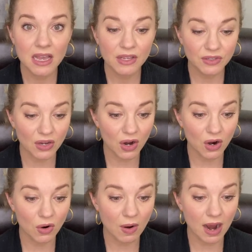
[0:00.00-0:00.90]

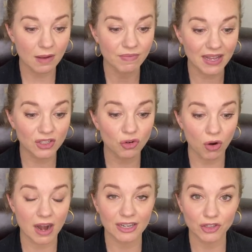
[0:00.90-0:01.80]
So that's
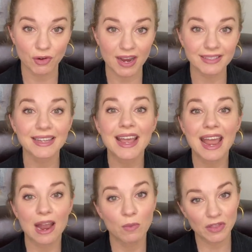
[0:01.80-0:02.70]
chronic stress.
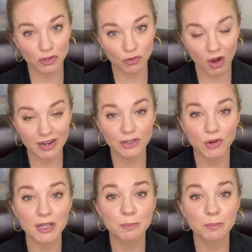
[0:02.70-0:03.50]
And when there's chronic stress,